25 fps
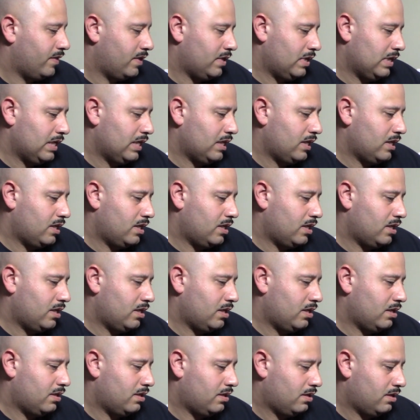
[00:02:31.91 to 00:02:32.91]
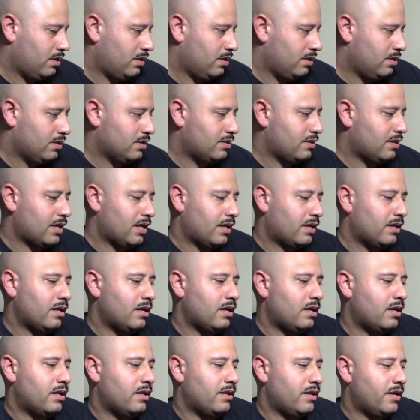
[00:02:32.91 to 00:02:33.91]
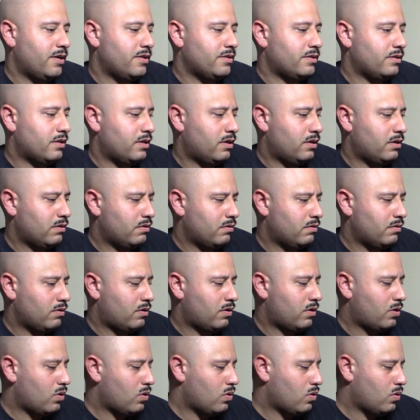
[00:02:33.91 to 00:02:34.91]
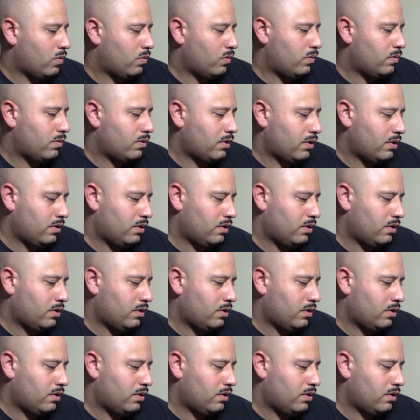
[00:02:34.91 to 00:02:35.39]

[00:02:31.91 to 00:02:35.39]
And looks like there's a hole.